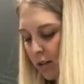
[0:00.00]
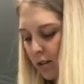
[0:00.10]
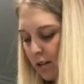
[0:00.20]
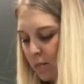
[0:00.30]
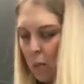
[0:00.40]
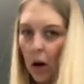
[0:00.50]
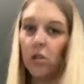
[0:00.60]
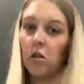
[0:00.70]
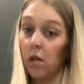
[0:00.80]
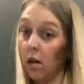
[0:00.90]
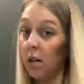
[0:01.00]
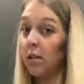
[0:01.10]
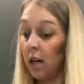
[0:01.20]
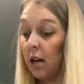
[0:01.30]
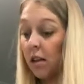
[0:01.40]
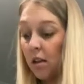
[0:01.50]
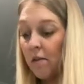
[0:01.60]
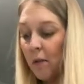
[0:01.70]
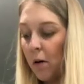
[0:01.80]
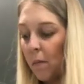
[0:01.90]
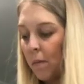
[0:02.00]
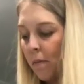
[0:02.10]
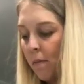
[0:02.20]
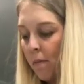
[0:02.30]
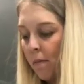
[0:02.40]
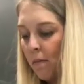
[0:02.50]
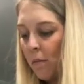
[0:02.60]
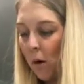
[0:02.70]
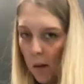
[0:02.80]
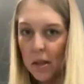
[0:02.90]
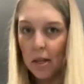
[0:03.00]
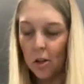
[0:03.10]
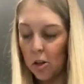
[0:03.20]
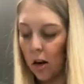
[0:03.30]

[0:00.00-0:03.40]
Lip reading: My parents are literally sitting in the living room while I'm in the kitchen.